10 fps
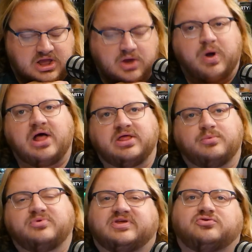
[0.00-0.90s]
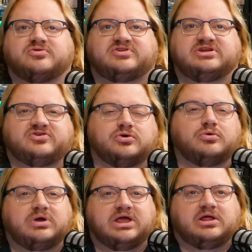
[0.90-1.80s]
well it was interesting
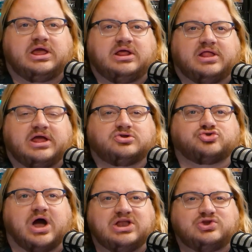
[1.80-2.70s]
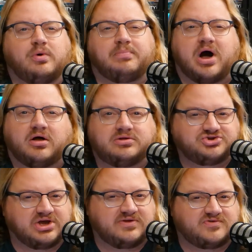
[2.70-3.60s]
too he he like tried to
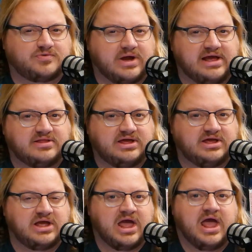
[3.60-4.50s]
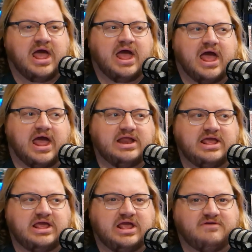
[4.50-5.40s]
apologize to Riley and
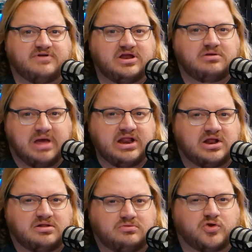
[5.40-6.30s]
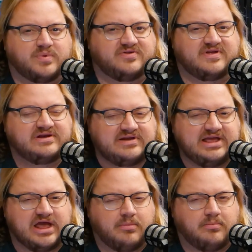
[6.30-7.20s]
he even admitted to
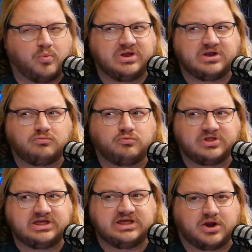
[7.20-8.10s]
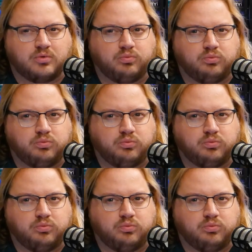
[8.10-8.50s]
resenting him but we didn't really get a